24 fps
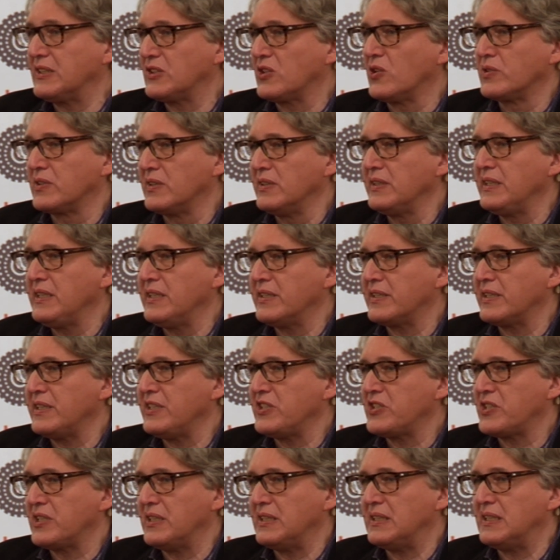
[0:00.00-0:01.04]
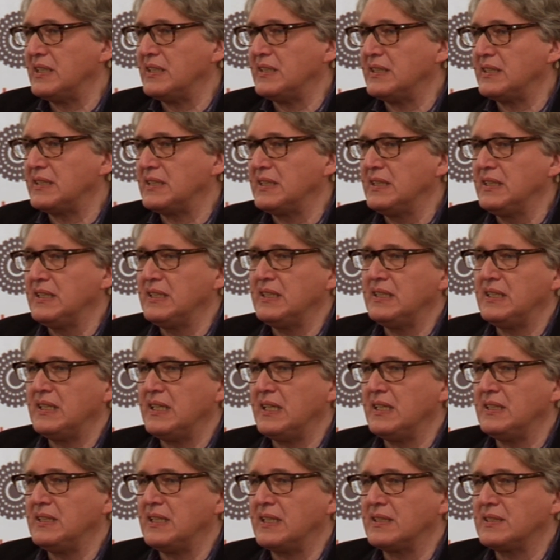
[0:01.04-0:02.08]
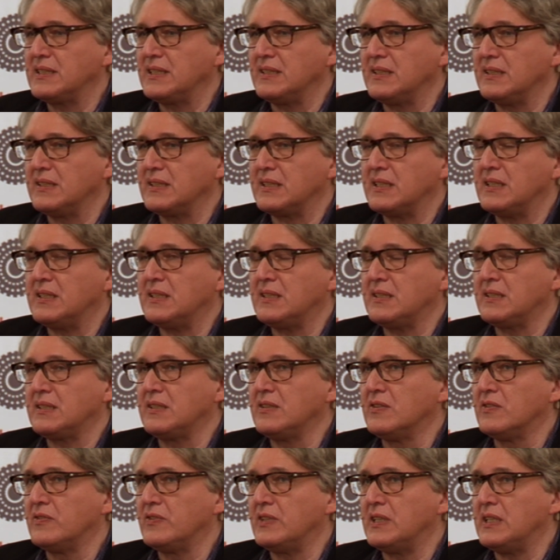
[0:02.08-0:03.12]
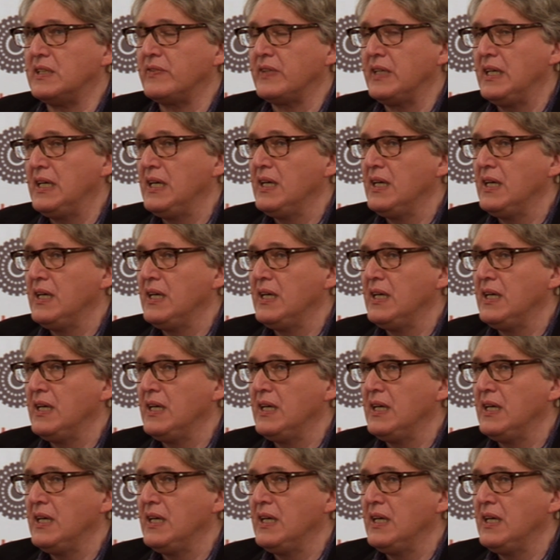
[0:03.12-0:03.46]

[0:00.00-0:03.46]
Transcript: total irrationality and accidentality of life.